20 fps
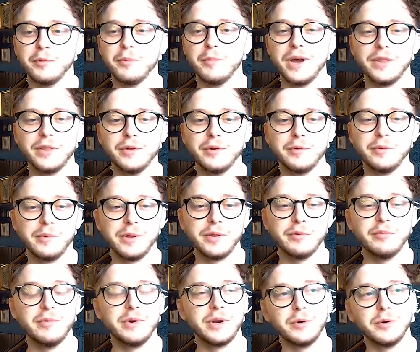where the where the
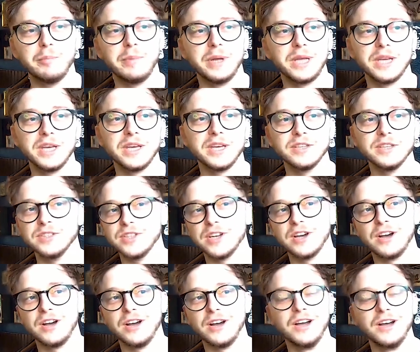real big hitters
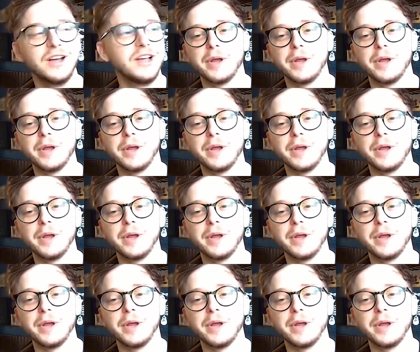are.